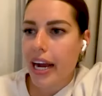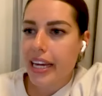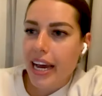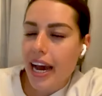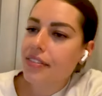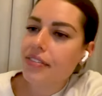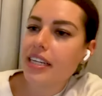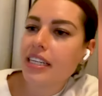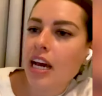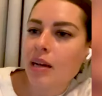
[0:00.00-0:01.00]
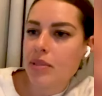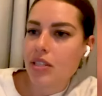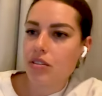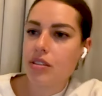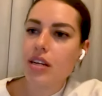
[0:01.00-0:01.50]
Hi, Kathrin.
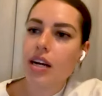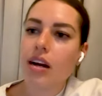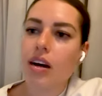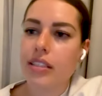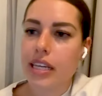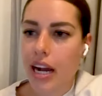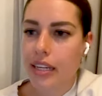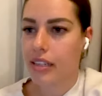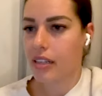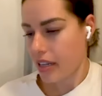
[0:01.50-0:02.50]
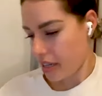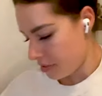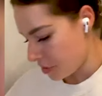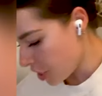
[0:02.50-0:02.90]
I'm still stuck on the hierarchy